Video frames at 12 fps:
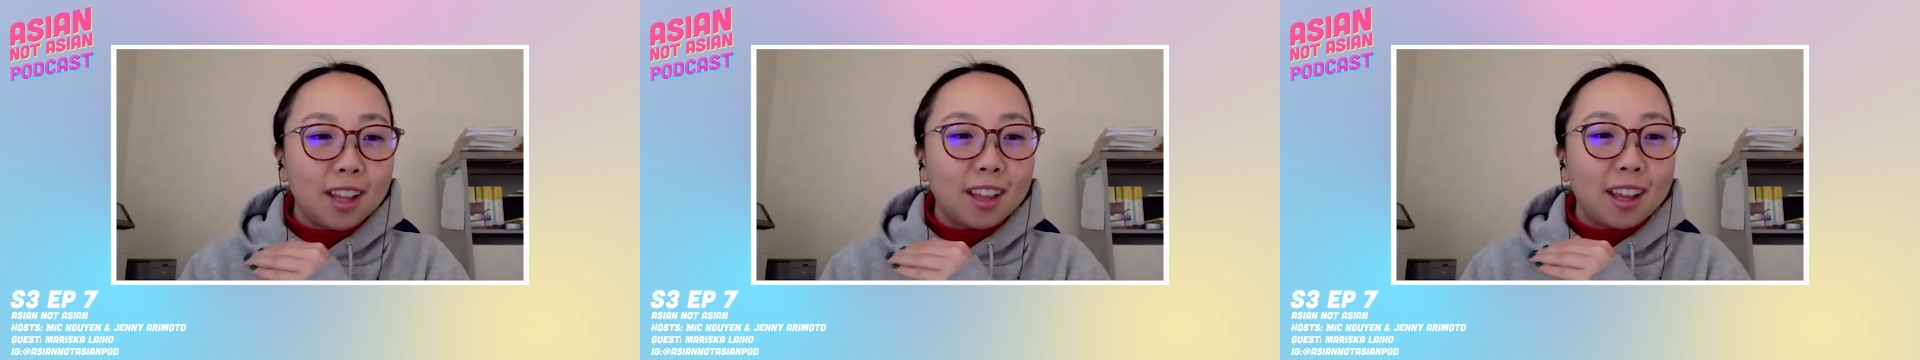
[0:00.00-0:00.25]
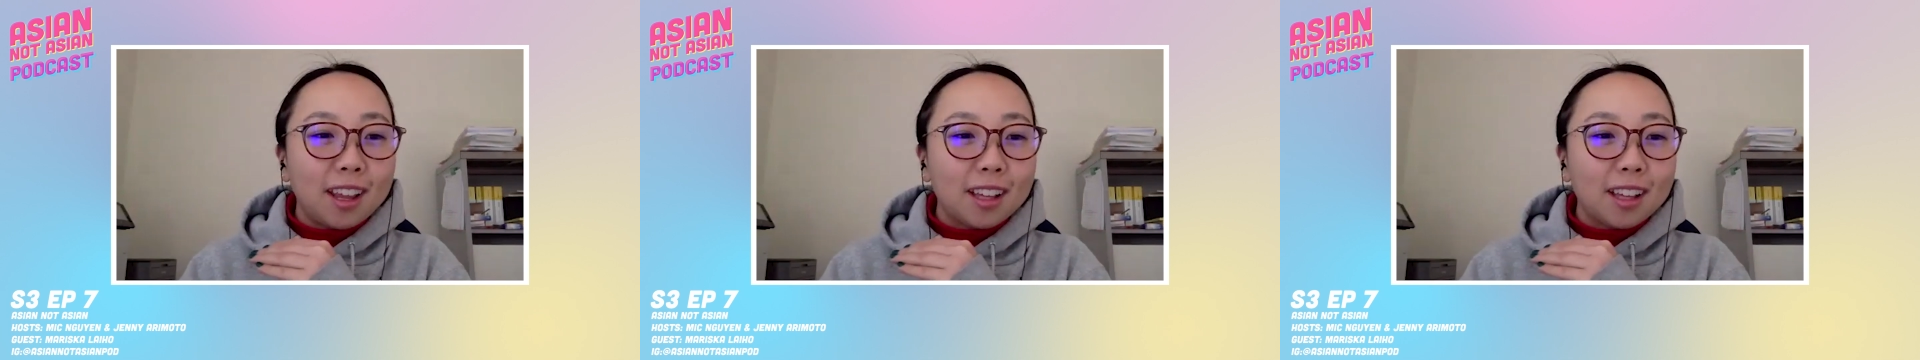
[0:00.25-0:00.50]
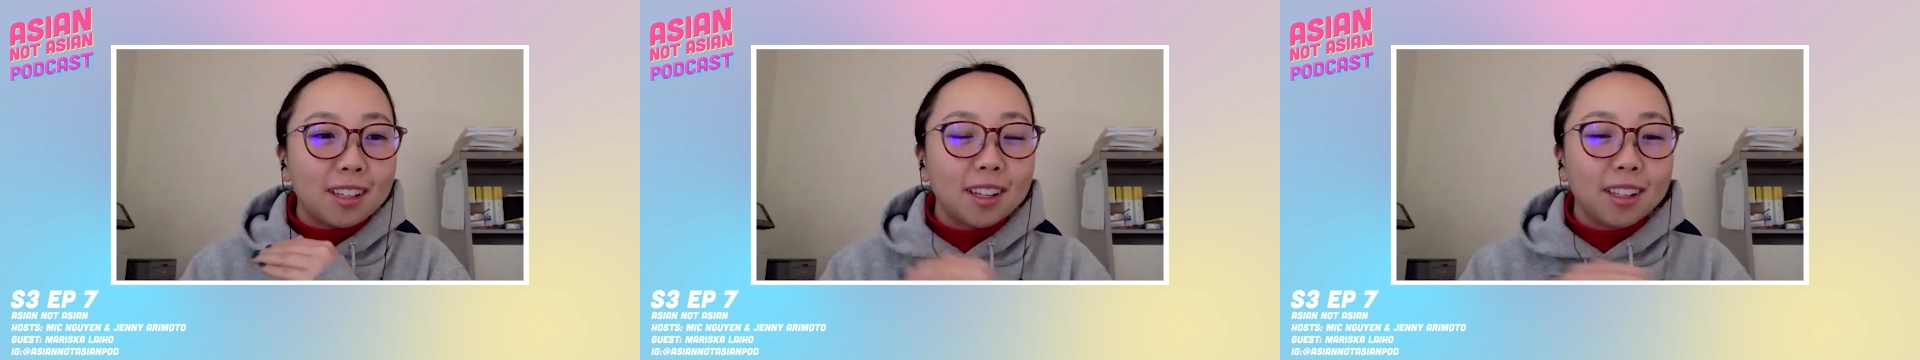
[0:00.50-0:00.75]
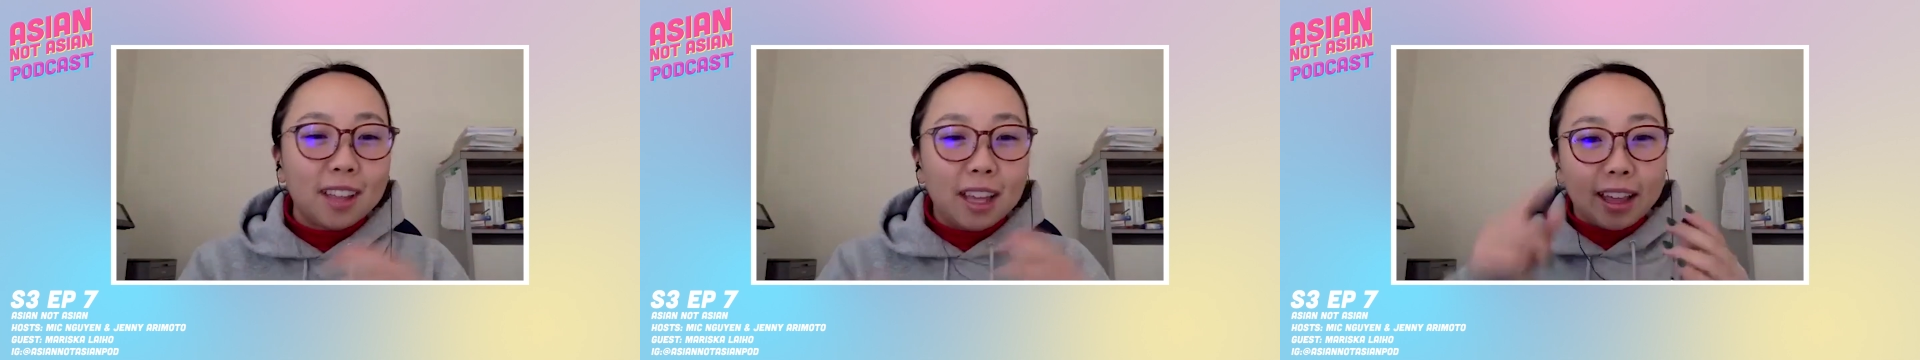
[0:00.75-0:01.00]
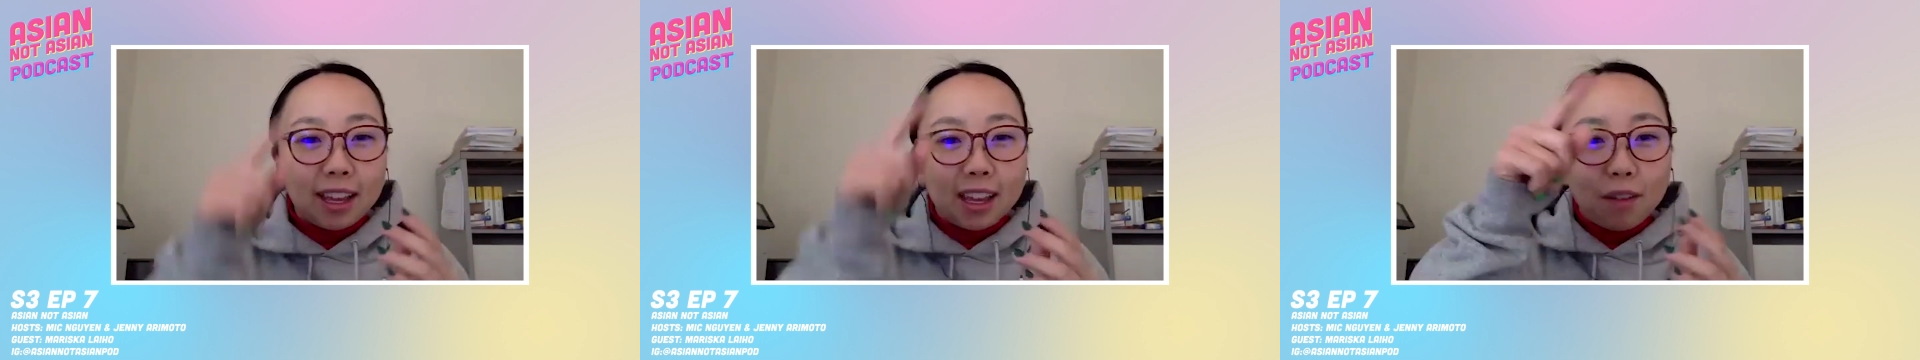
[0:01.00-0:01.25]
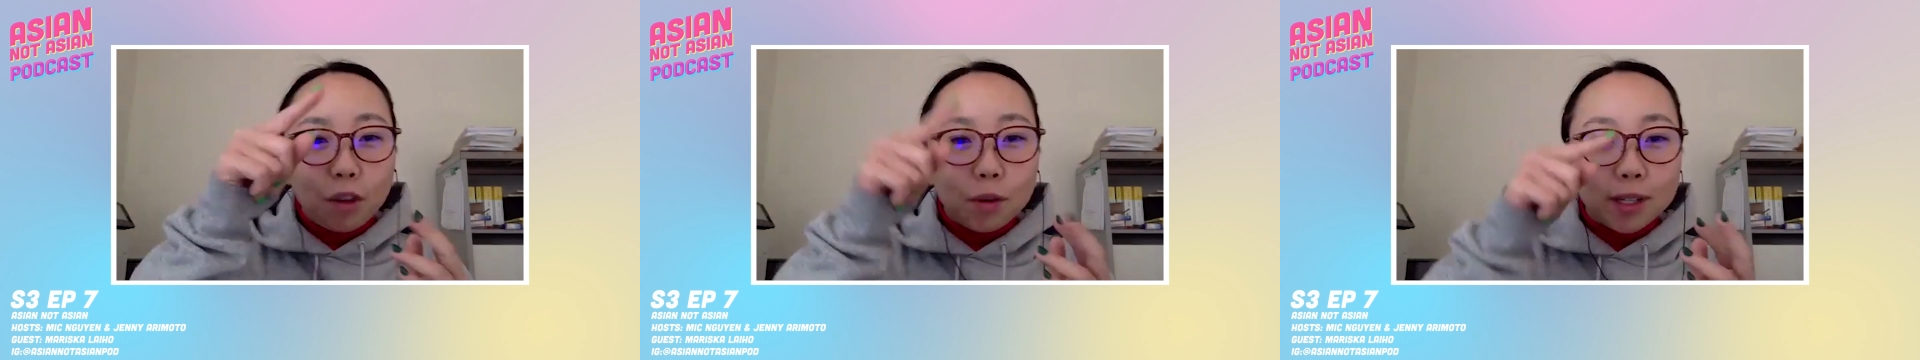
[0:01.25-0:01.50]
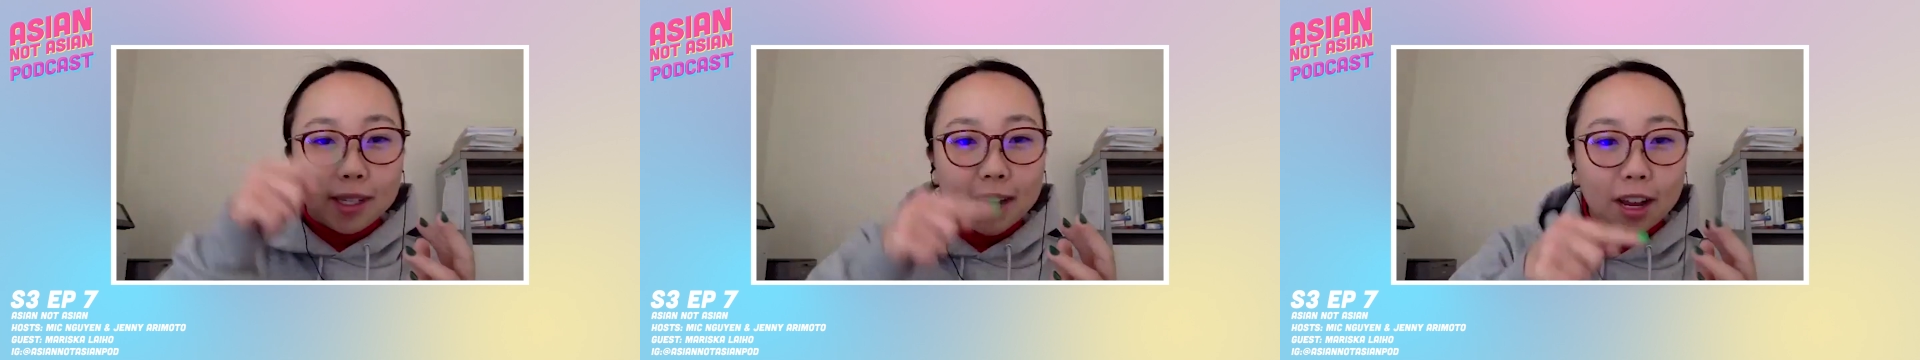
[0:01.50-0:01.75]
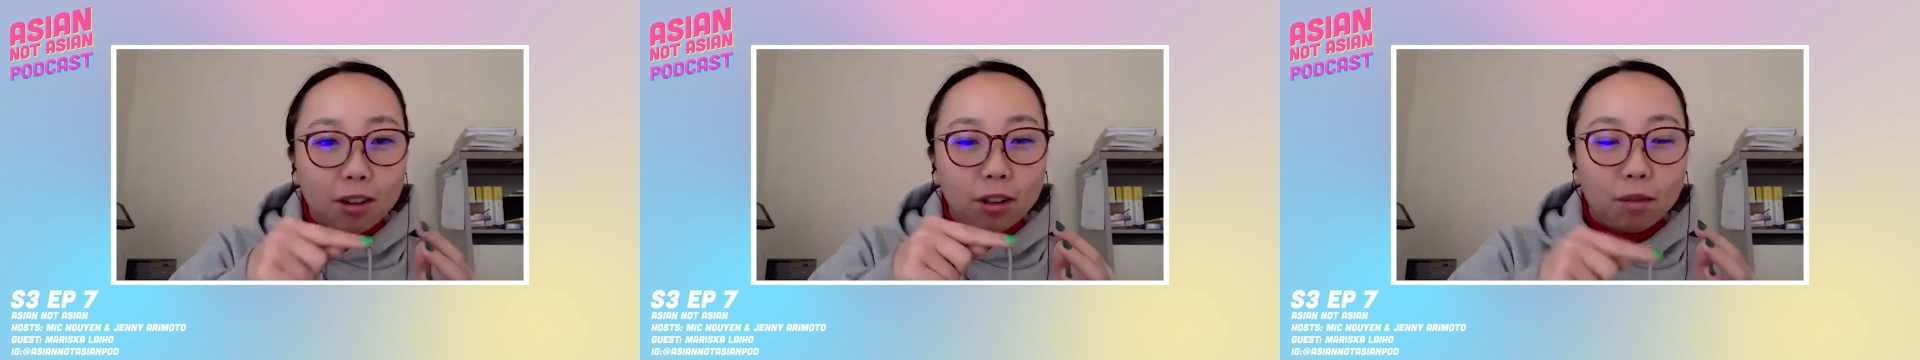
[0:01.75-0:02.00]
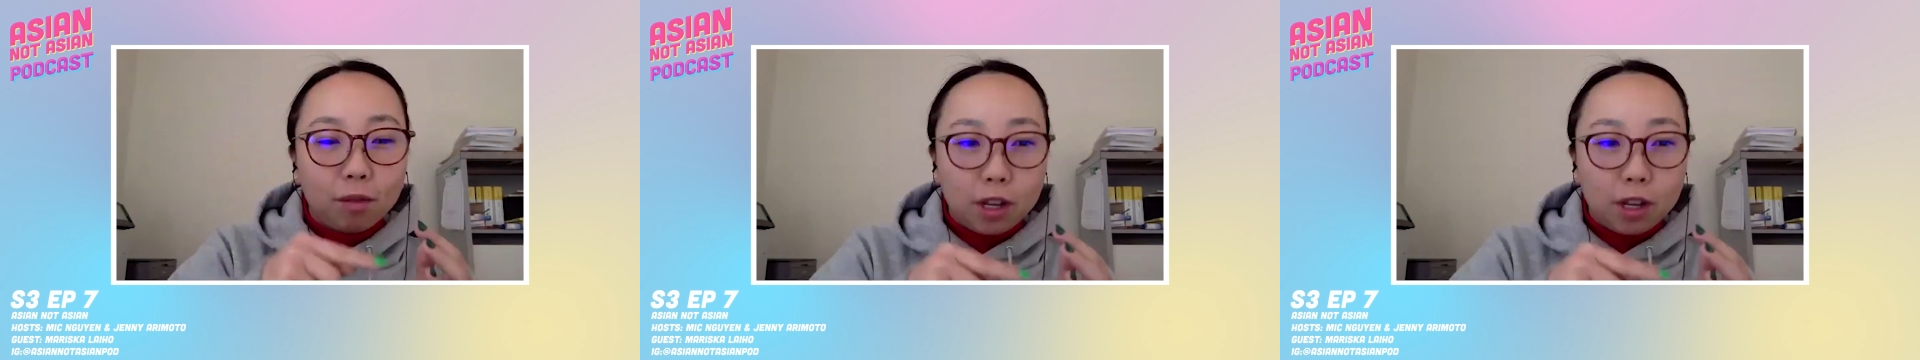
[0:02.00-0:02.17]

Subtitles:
and I guess they like give you a cycle of